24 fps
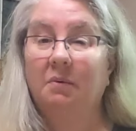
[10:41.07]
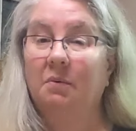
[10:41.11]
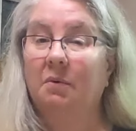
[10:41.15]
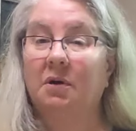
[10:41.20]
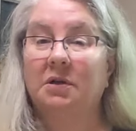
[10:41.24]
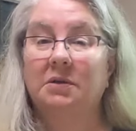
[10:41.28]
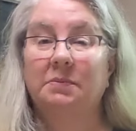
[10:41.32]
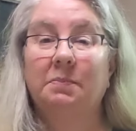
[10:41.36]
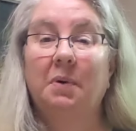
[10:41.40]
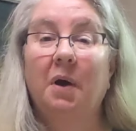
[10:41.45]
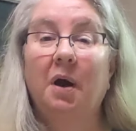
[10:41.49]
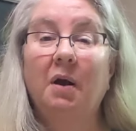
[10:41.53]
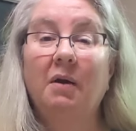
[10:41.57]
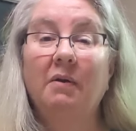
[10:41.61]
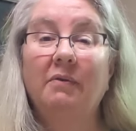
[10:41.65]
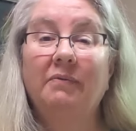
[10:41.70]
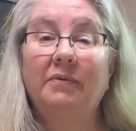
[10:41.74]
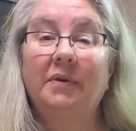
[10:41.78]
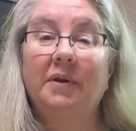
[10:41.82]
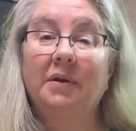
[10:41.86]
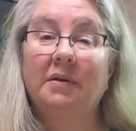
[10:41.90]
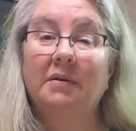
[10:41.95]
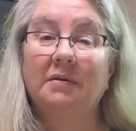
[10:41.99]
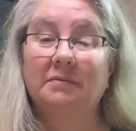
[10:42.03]
Works
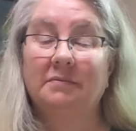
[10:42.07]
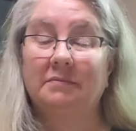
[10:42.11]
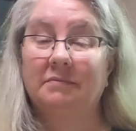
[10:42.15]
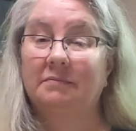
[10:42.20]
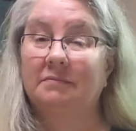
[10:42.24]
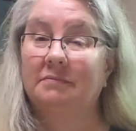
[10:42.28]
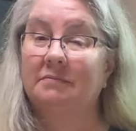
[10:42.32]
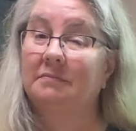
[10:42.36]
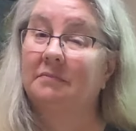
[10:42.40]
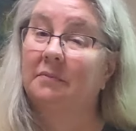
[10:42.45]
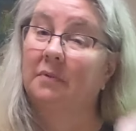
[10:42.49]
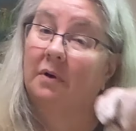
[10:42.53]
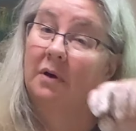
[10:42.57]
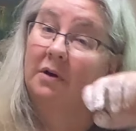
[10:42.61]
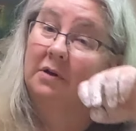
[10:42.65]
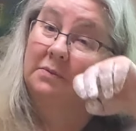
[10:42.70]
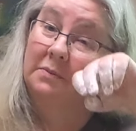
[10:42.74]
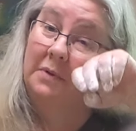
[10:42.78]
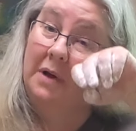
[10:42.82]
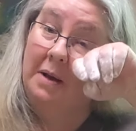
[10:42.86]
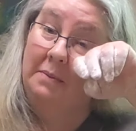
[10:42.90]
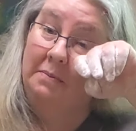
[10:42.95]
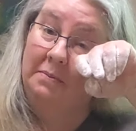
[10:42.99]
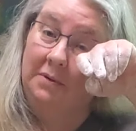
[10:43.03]
perfect,
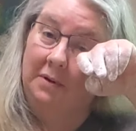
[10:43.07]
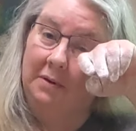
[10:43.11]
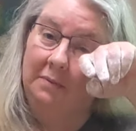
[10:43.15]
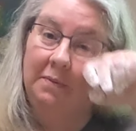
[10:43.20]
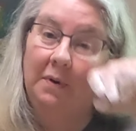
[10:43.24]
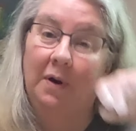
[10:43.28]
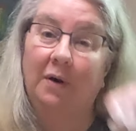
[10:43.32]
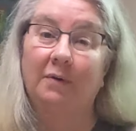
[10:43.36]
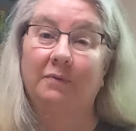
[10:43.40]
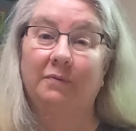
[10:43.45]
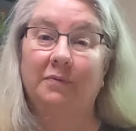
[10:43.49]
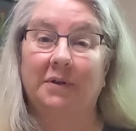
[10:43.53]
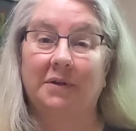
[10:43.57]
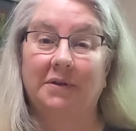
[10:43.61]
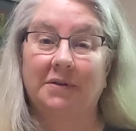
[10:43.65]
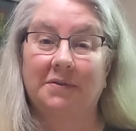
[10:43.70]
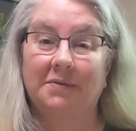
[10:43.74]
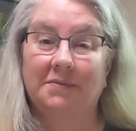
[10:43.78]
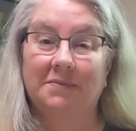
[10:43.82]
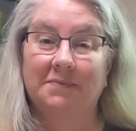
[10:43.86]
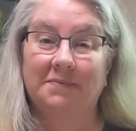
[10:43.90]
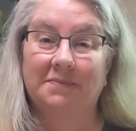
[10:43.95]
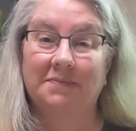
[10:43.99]
absolutely perfect.